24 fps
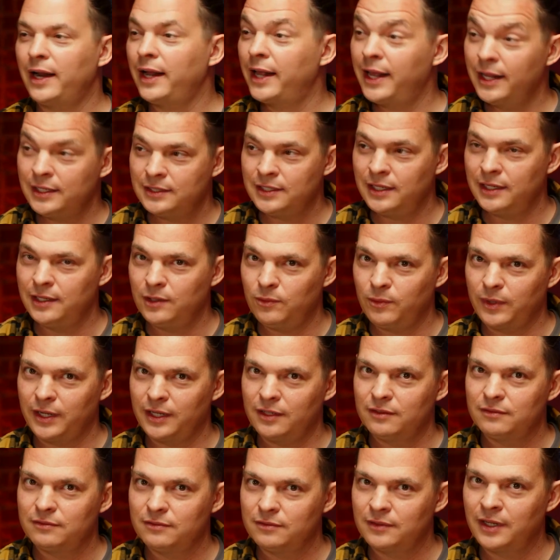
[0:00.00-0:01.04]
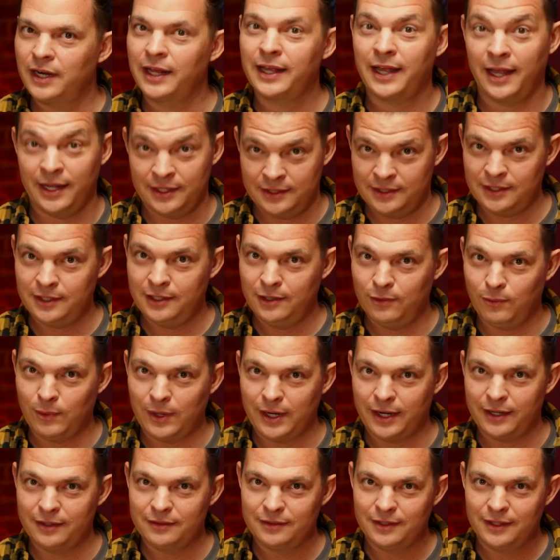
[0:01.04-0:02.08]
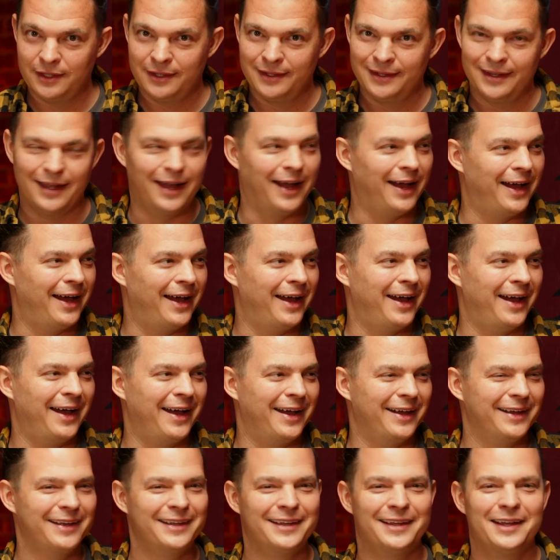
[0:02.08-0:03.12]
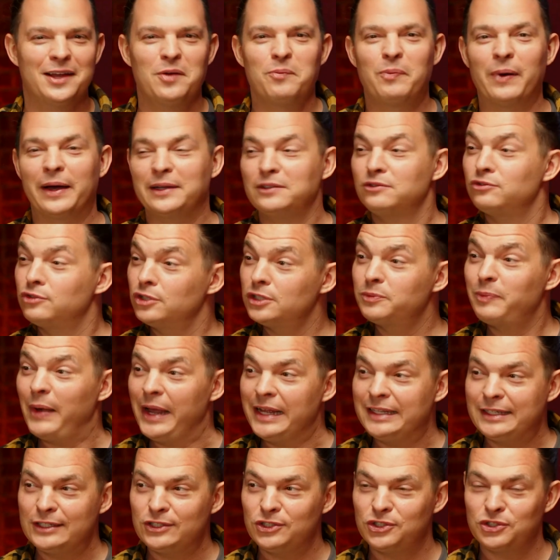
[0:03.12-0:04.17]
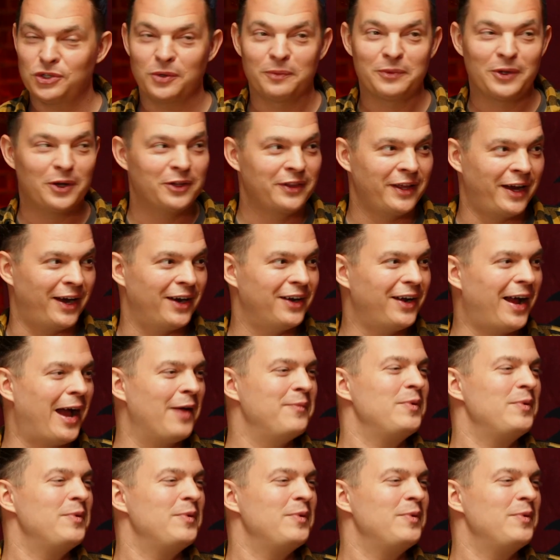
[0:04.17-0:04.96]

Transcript: I can't tell you when, and I can't tell you why. Uh, but just pay attention to them. They're there. I